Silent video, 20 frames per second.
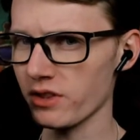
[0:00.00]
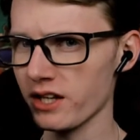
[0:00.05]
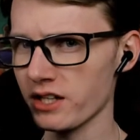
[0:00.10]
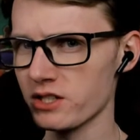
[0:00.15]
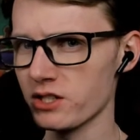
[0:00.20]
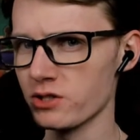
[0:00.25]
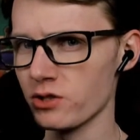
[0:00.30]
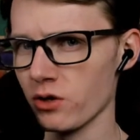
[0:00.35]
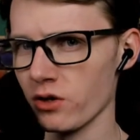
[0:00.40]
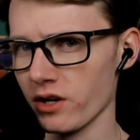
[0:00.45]

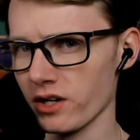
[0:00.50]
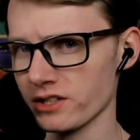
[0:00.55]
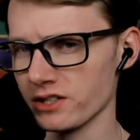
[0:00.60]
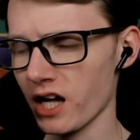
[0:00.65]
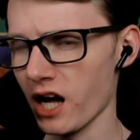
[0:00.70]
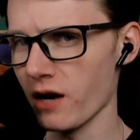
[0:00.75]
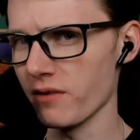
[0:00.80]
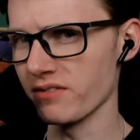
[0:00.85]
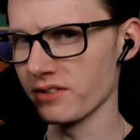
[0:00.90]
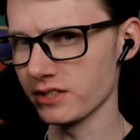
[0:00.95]
Itadori is
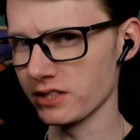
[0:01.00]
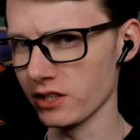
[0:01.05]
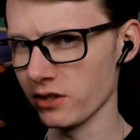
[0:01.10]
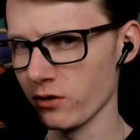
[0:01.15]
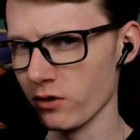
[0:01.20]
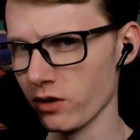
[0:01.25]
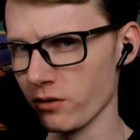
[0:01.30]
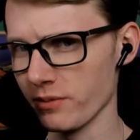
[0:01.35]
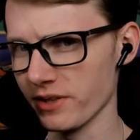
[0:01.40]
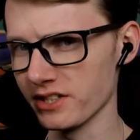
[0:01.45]
obviously
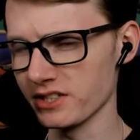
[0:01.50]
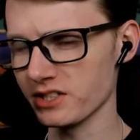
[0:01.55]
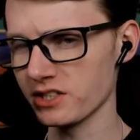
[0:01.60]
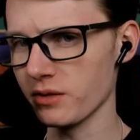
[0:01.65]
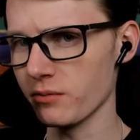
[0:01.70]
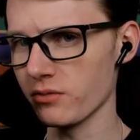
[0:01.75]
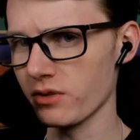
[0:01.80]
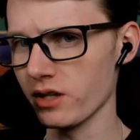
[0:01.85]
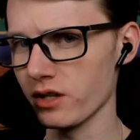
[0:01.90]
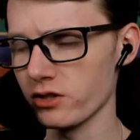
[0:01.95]
going to be
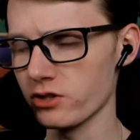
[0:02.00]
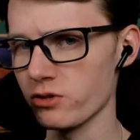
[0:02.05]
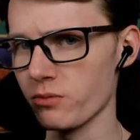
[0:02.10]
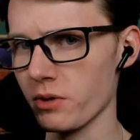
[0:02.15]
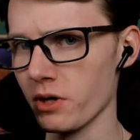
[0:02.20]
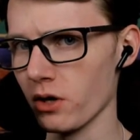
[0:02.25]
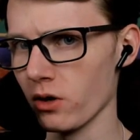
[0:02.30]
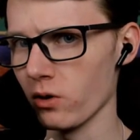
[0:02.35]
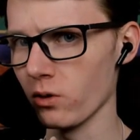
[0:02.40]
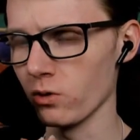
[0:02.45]
something to
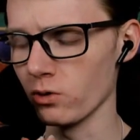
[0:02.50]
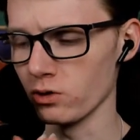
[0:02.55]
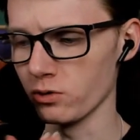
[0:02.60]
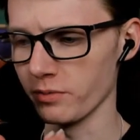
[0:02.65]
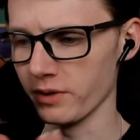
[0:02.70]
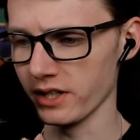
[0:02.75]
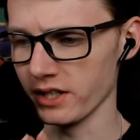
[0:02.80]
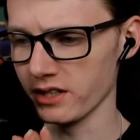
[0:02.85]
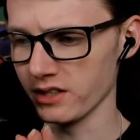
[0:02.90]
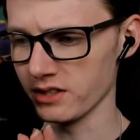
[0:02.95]
behold,
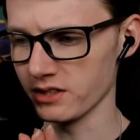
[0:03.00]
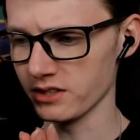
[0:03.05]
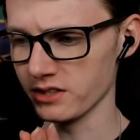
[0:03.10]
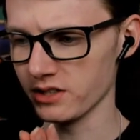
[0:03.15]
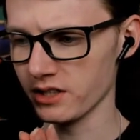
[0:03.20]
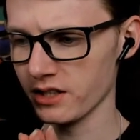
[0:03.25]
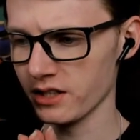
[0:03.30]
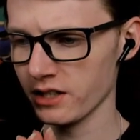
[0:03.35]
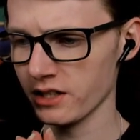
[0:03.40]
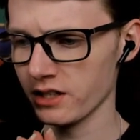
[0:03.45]
because